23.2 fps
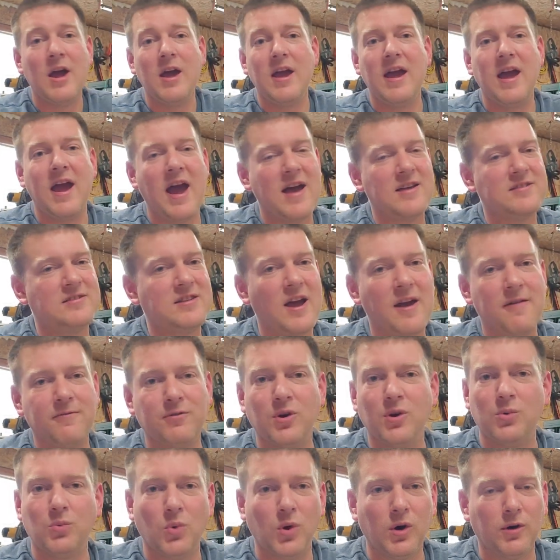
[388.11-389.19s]
It has to have
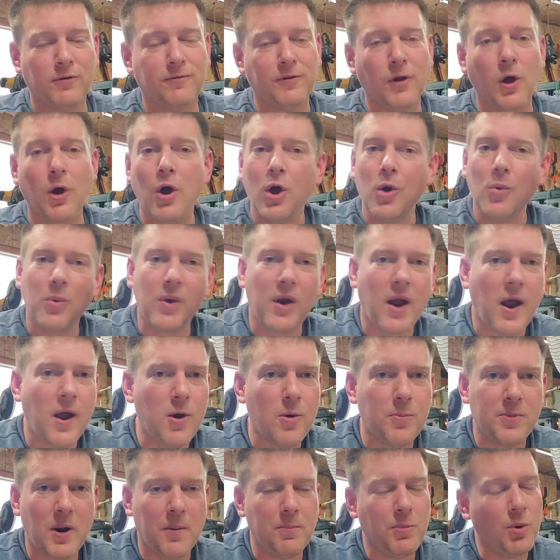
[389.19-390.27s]
good workflow. When I
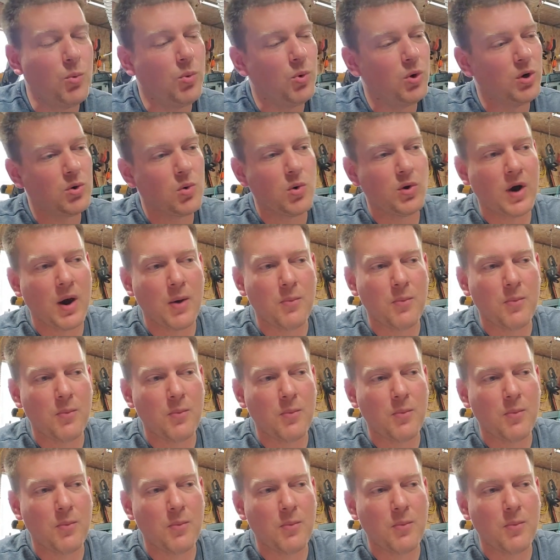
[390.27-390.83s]
open up a work order,